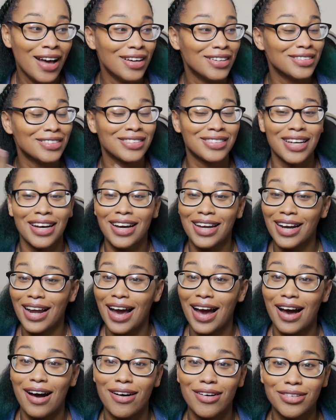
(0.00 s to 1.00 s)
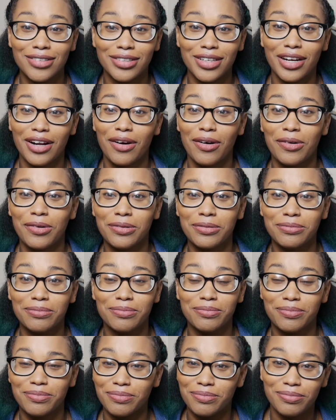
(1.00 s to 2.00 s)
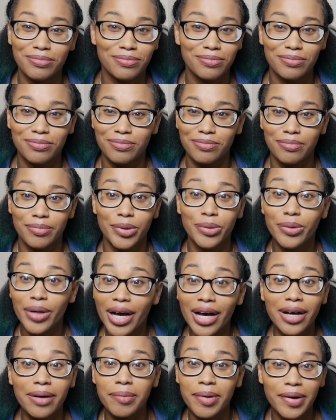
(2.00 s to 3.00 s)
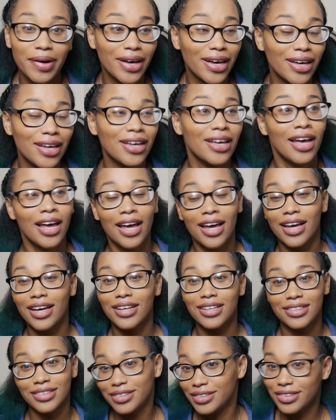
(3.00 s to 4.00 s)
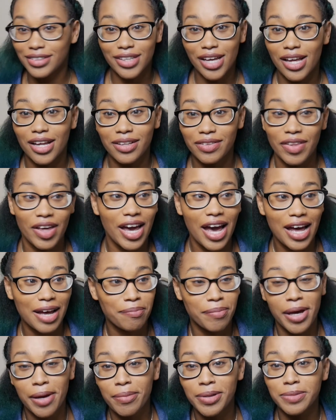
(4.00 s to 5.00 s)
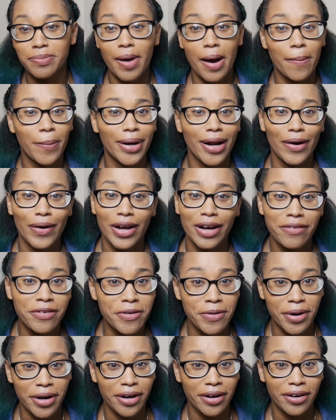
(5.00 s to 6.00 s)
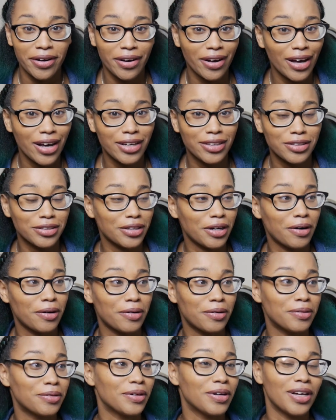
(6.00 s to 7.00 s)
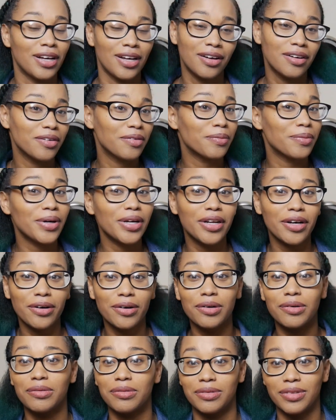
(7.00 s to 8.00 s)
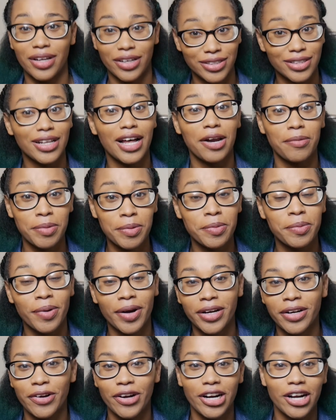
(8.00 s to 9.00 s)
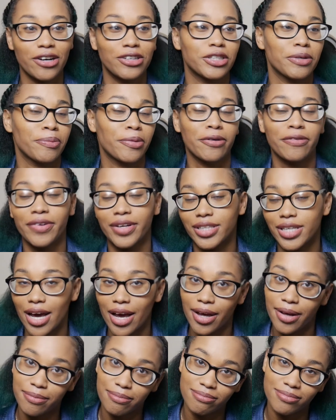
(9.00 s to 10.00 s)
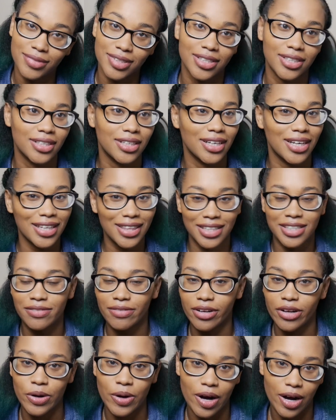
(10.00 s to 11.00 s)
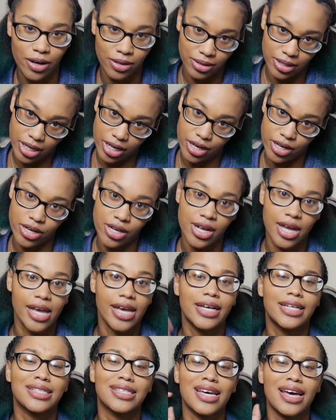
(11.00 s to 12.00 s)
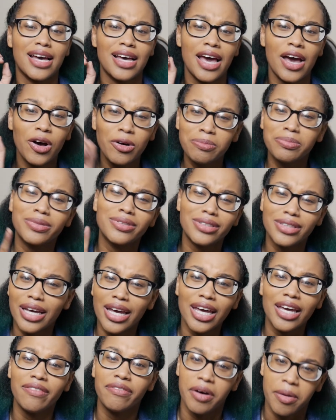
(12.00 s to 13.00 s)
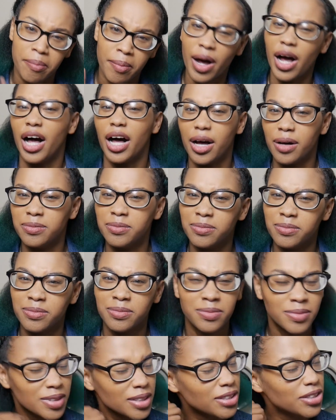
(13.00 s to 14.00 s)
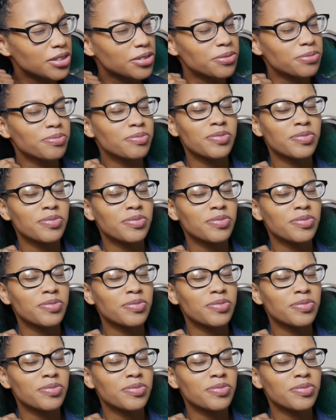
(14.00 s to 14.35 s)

stuck in the house, you know, boot up, okay? Yeah, they got babies popping out everywhere, okay? So we know there's a lot of people pregnant right now. It's a perfect time to get this video out there to help save a mom, you know,